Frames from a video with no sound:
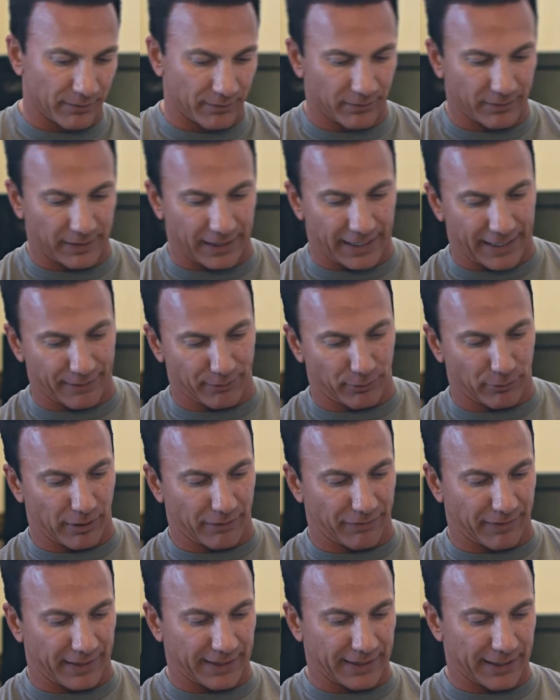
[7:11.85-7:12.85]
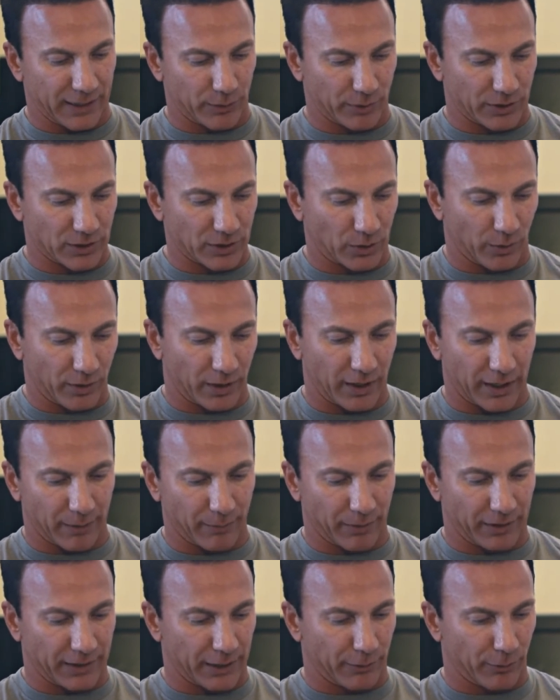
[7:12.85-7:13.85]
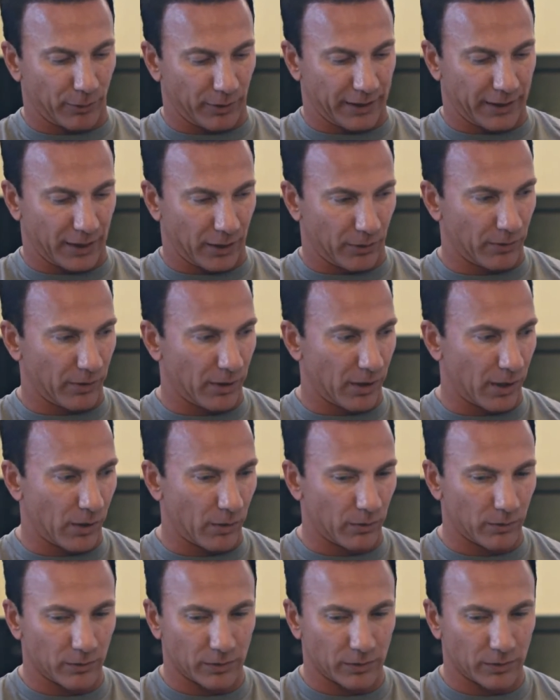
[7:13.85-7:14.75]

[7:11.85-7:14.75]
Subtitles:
They have a rough idea on what's going on, but they really don't know.